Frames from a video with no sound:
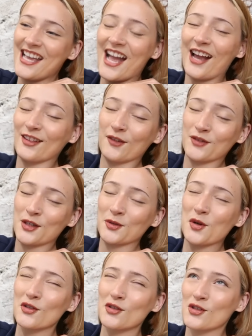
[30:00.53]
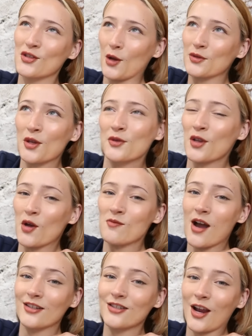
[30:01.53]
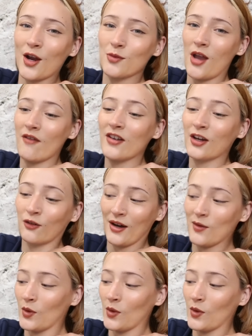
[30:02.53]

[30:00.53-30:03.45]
I love you so, so, so much. I hope you have a great